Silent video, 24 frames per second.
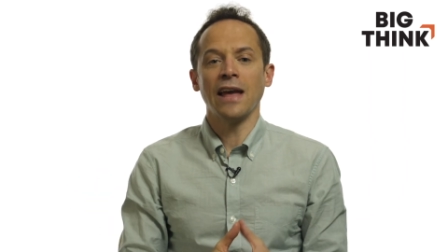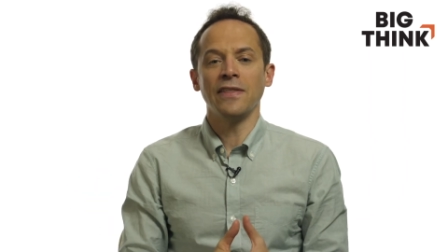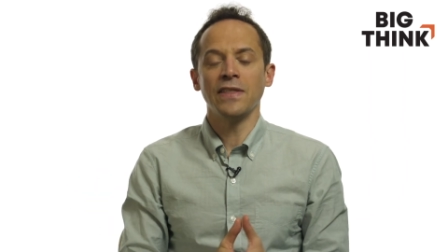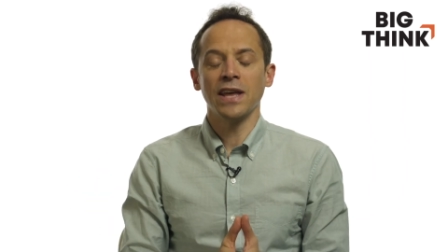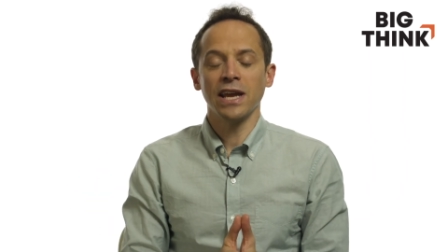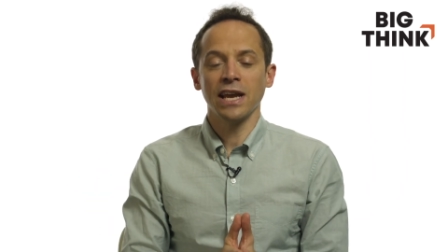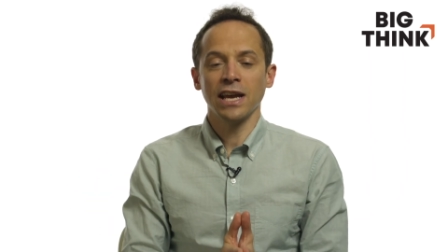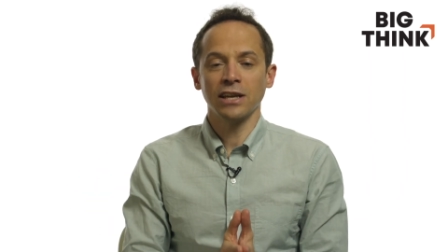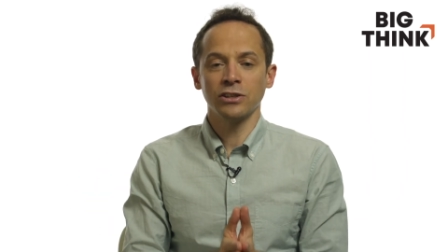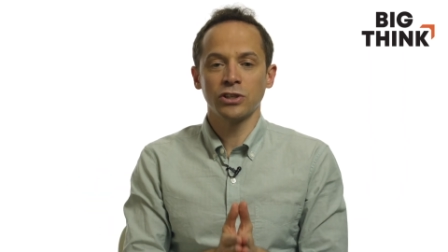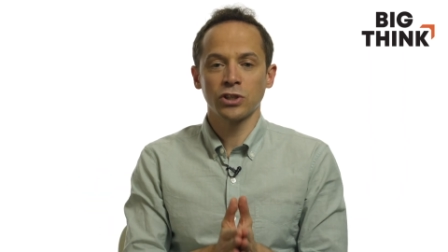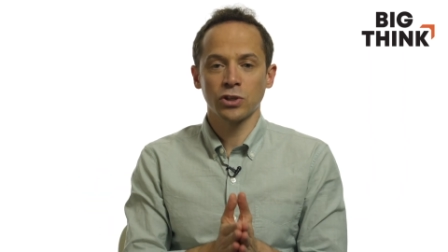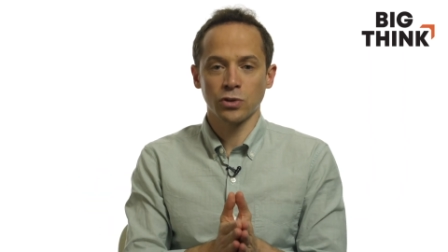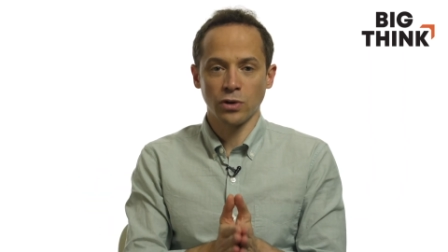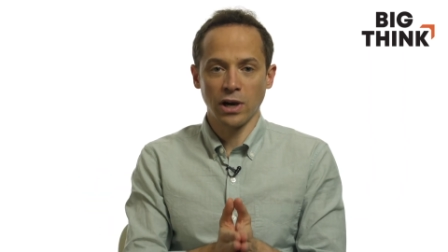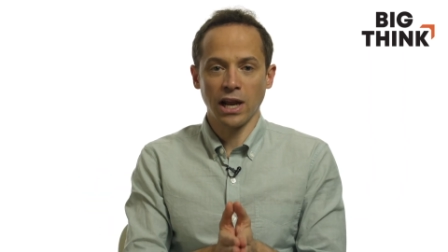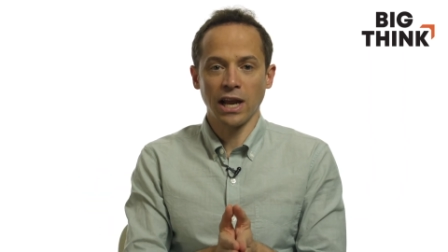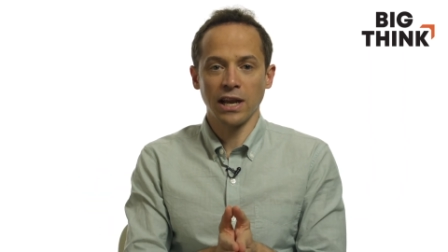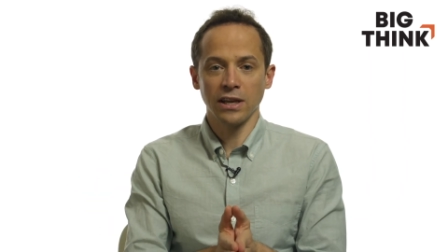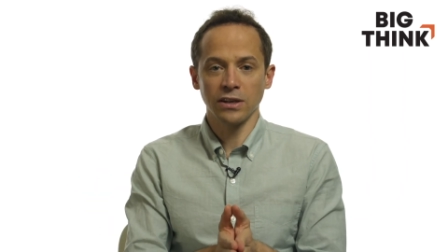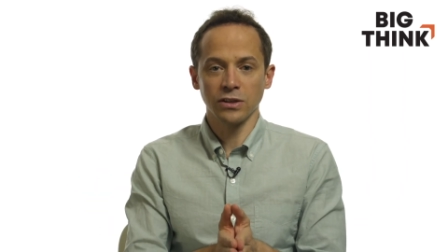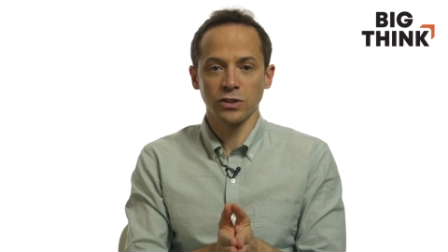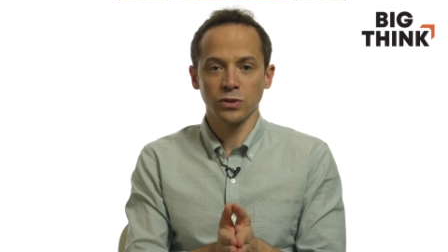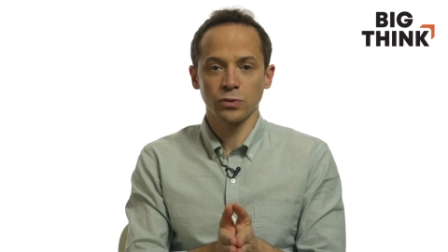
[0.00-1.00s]
And they had
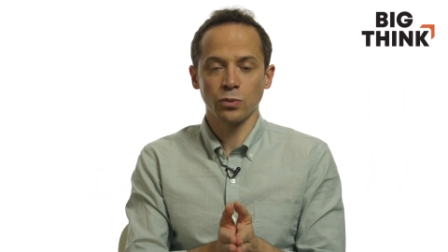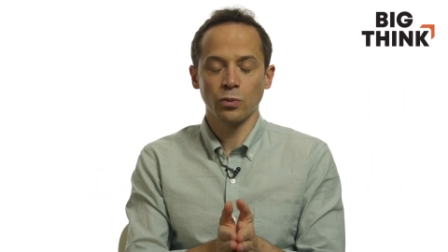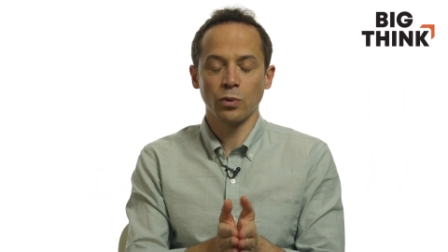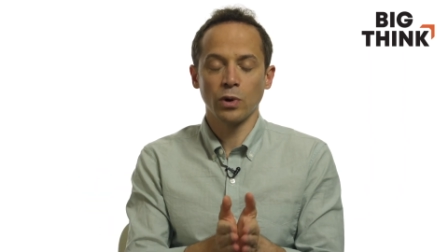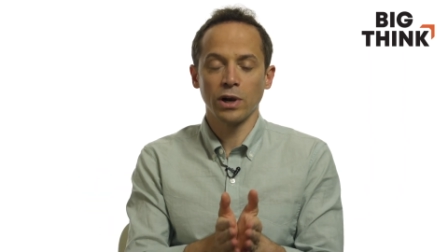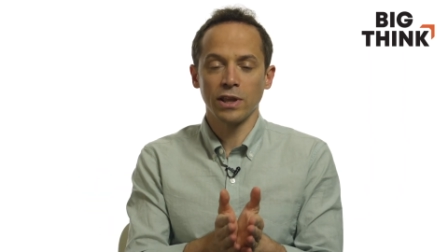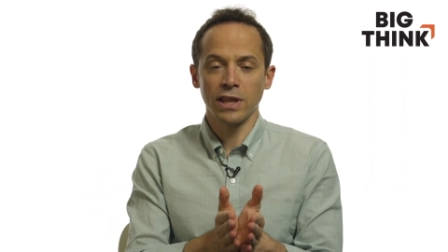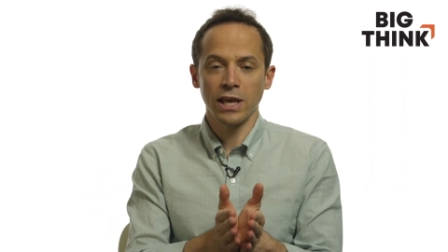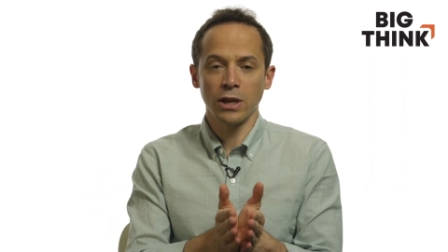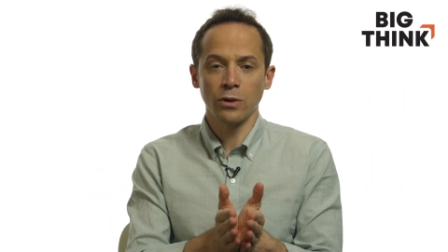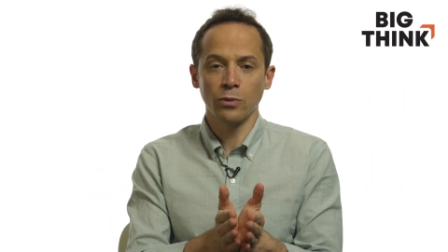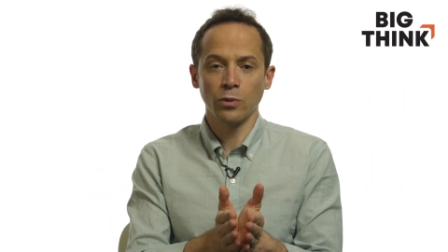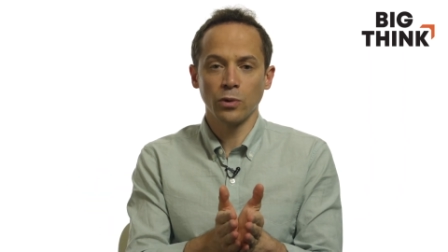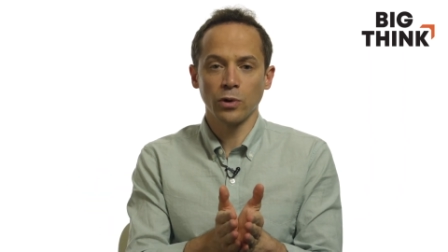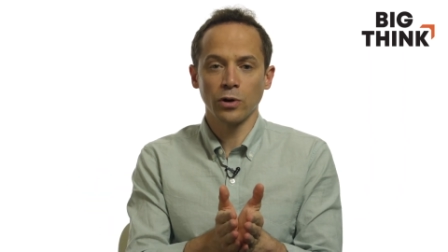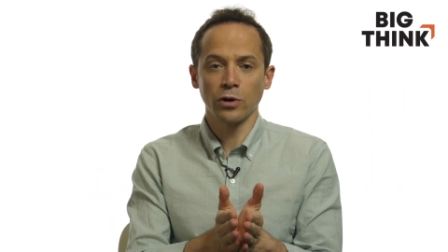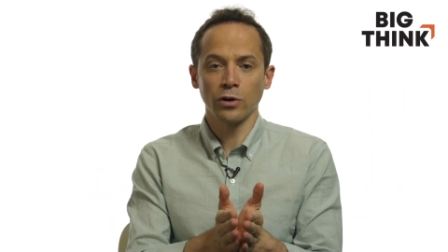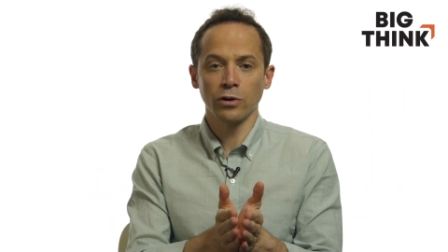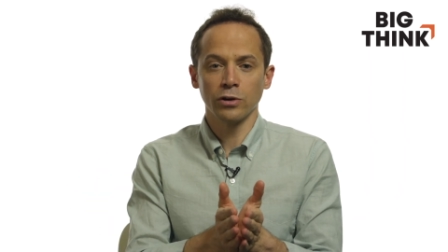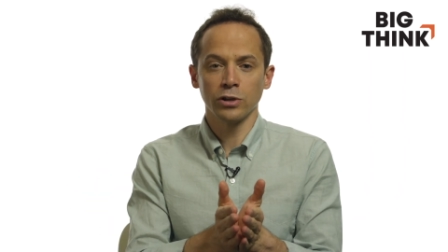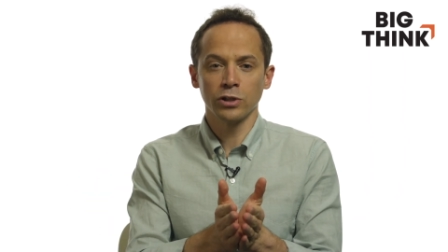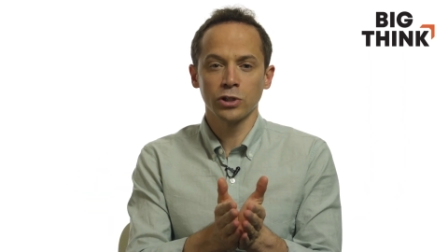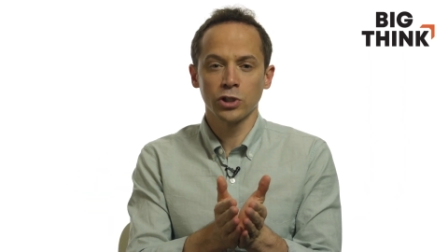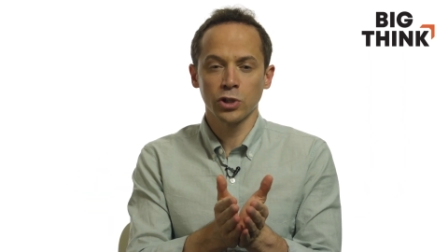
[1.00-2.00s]
trials where they
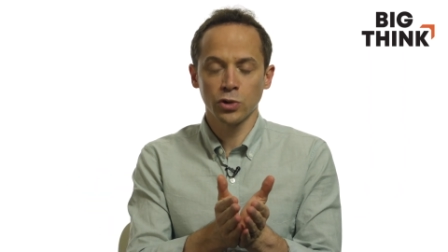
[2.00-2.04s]
were